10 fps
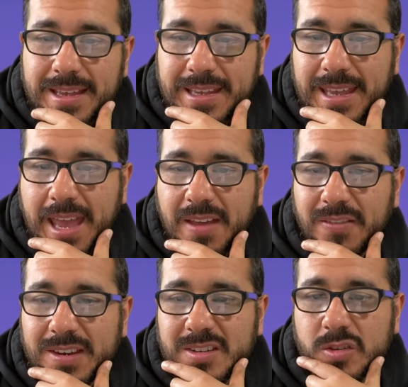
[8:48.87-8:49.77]

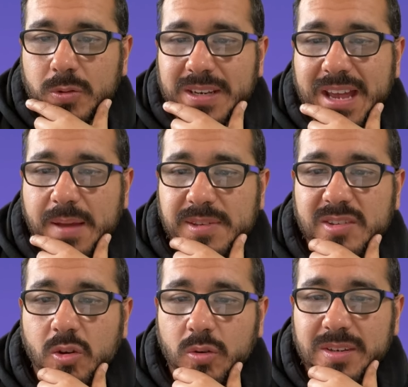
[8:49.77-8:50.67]
Kevin is three times
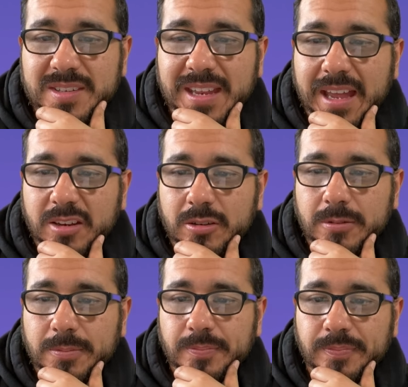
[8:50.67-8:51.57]
as old as
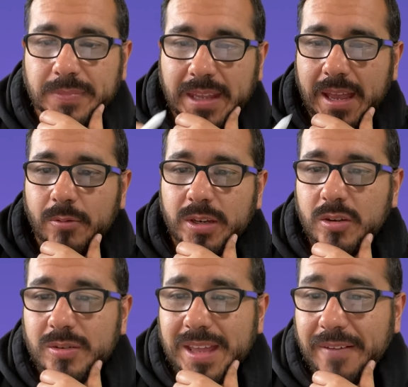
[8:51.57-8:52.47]
Daniel. And we
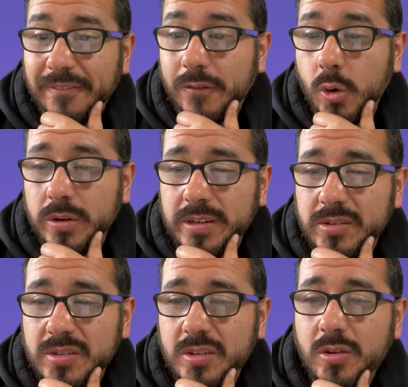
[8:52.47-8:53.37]
know that four
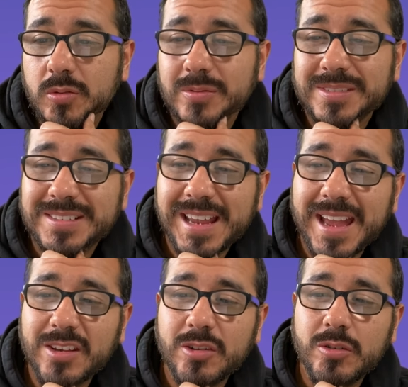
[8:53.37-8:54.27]
years ago,
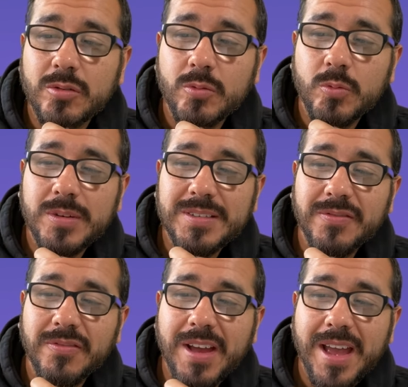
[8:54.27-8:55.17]
Daniel was
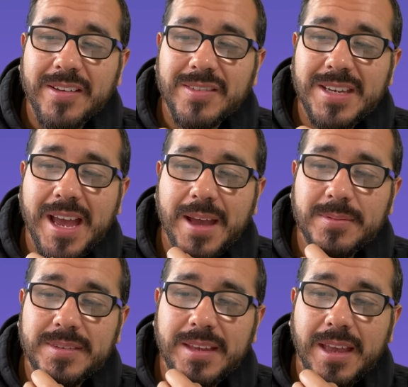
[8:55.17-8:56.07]
five
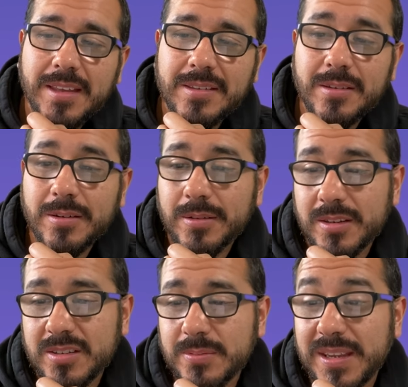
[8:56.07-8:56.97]
times as,
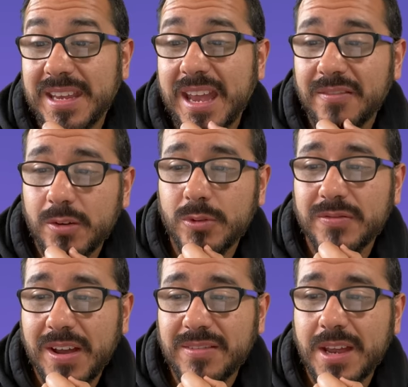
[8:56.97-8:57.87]
excuse me, Kevin was
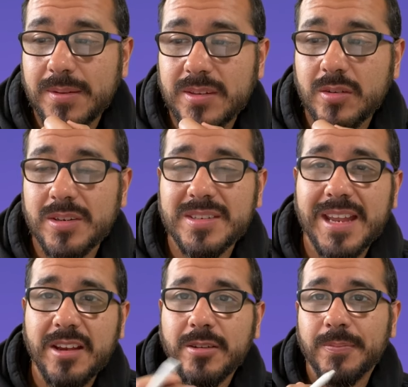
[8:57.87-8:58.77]
five times as old as
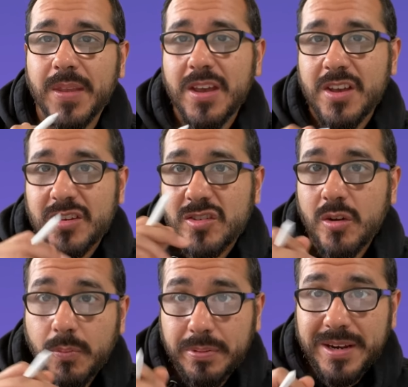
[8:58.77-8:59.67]
Daniel.
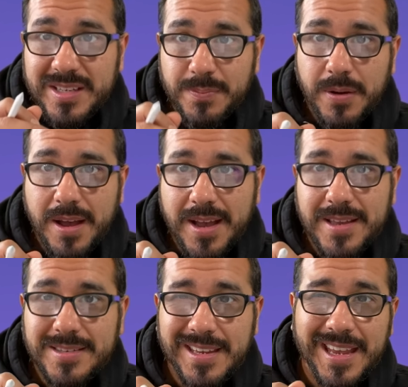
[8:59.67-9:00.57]
So press
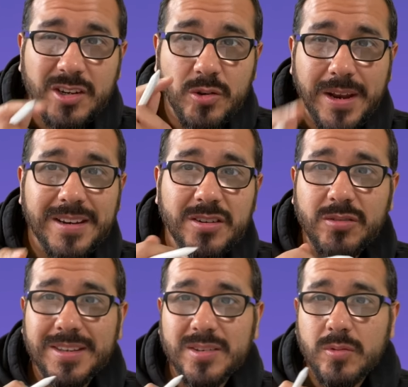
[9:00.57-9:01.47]
pause and try to
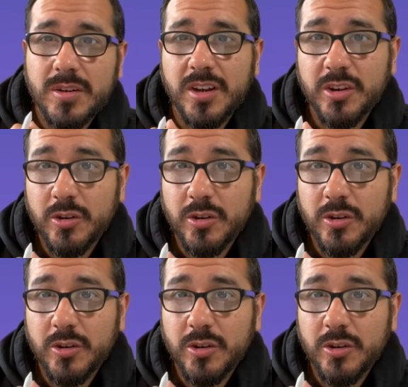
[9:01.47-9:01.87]
do this one on your